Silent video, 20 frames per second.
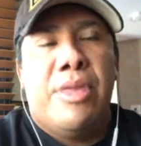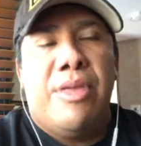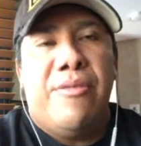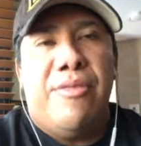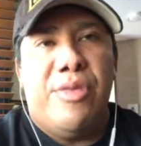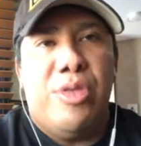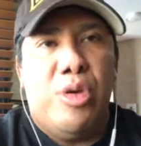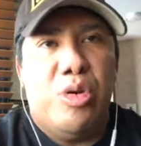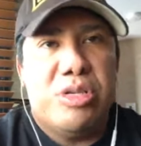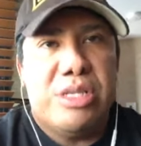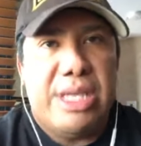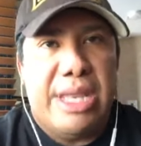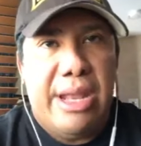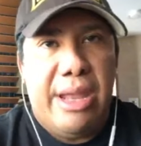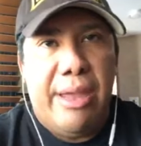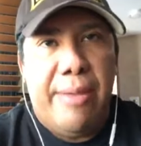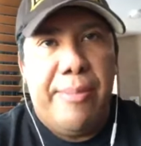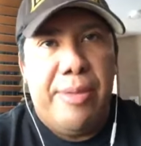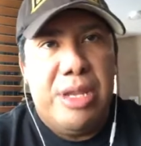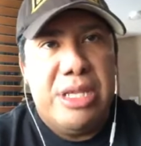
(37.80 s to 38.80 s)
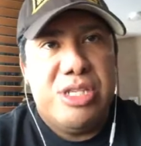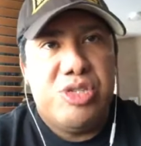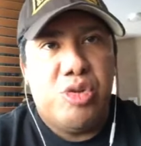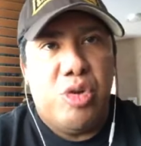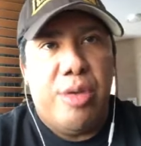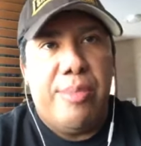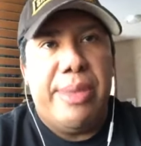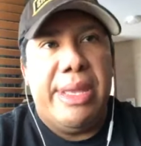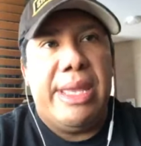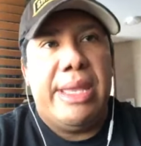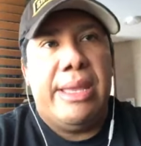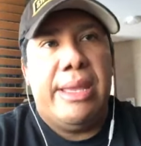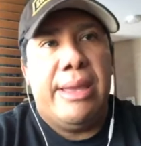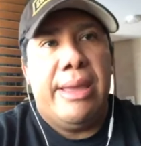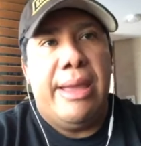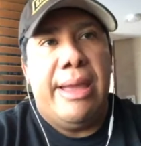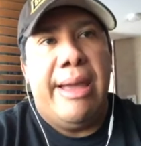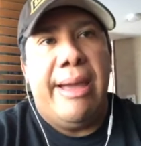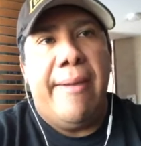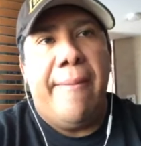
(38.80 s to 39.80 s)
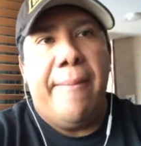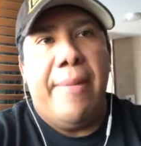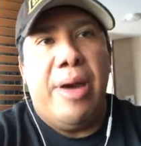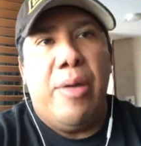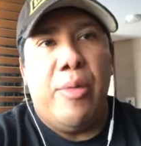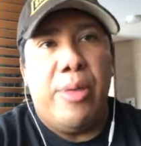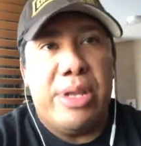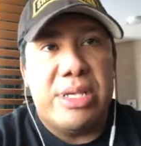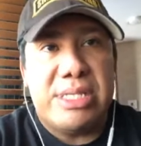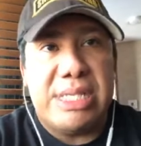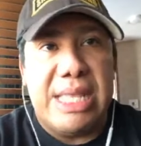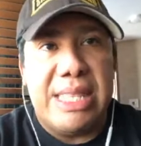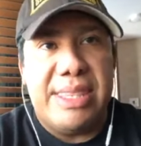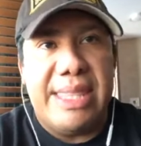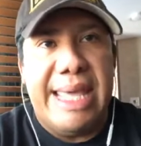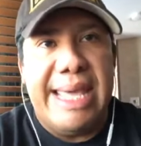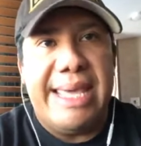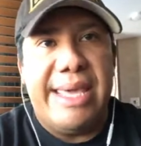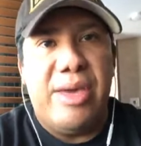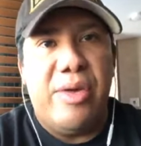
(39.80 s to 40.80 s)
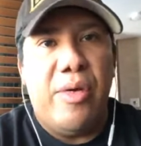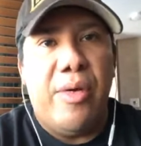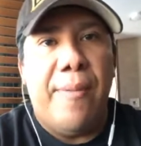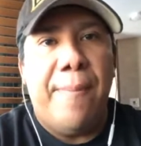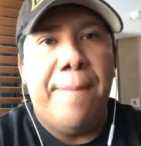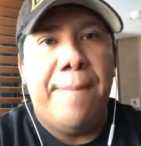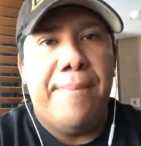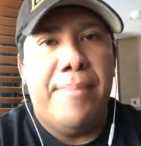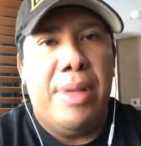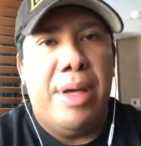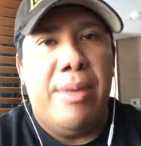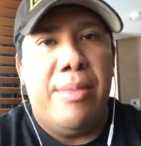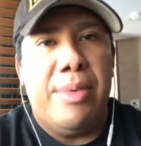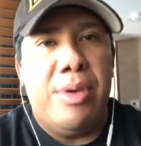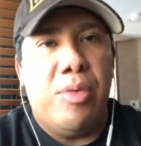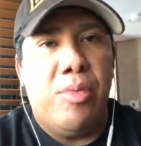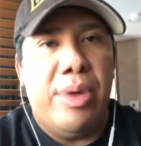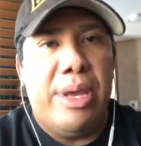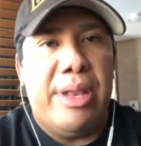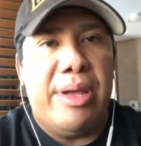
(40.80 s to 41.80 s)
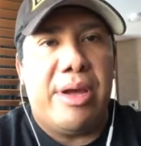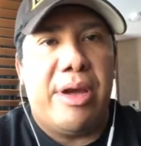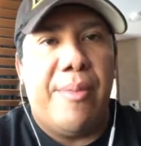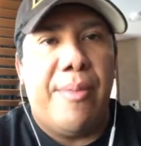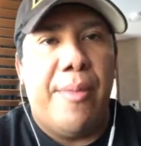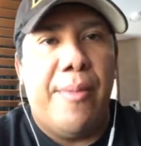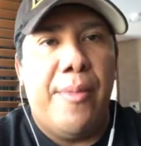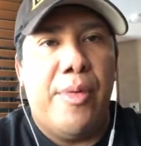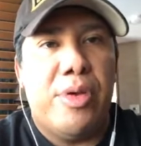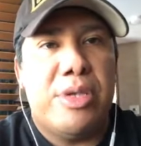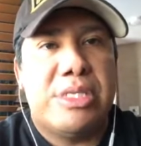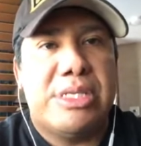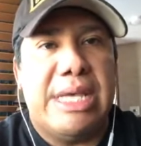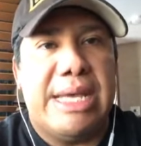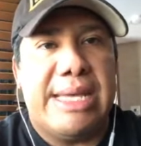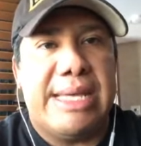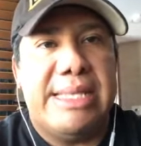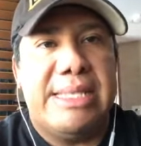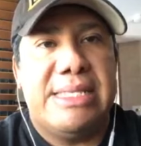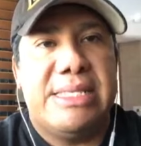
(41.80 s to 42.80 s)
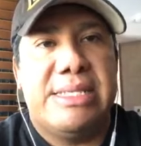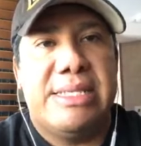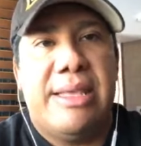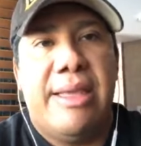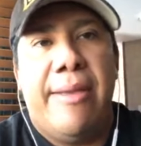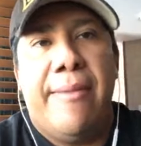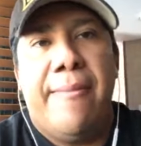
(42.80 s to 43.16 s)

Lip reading: For those that are able to join me, I want to say thank you. I'm going to wait a couple more seconds